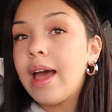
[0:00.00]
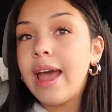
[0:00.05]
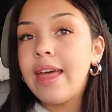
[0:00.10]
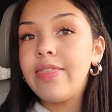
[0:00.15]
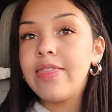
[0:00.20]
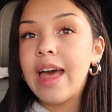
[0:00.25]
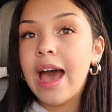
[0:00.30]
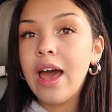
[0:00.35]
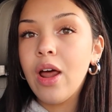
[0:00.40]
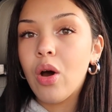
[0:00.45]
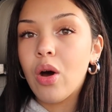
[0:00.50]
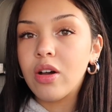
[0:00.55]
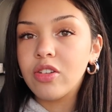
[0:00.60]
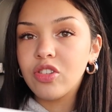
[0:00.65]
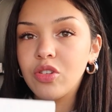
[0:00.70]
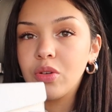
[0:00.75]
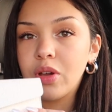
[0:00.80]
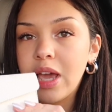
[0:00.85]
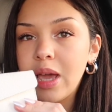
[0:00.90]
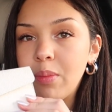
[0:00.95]
And that
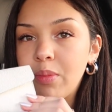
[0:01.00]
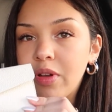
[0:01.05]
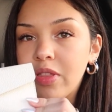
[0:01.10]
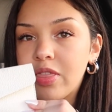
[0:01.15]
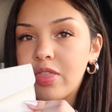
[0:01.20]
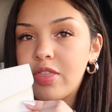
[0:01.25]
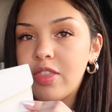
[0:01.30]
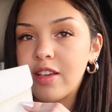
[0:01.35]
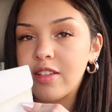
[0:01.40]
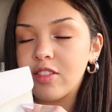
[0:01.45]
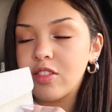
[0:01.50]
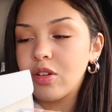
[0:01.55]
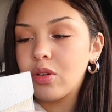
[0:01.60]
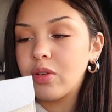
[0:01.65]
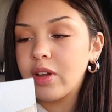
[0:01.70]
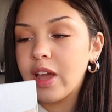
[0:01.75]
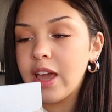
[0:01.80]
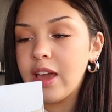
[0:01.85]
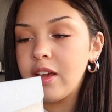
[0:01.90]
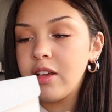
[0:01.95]
also came with this
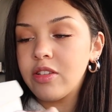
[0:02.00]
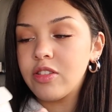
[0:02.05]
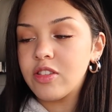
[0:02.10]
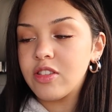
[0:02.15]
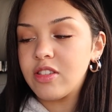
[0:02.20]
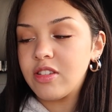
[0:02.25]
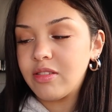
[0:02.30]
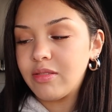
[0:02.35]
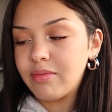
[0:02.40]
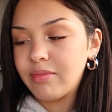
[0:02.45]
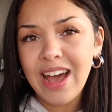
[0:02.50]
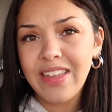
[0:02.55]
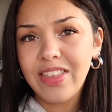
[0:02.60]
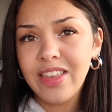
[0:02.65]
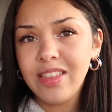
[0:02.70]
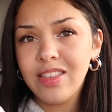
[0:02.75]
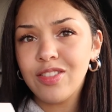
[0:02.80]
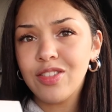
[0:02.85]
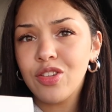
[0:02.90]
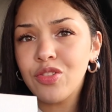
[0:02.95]
little case. I
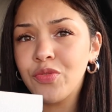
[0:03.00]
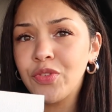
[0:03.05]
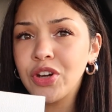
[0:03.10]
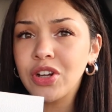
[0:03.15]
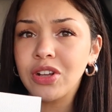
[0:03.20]
think this is for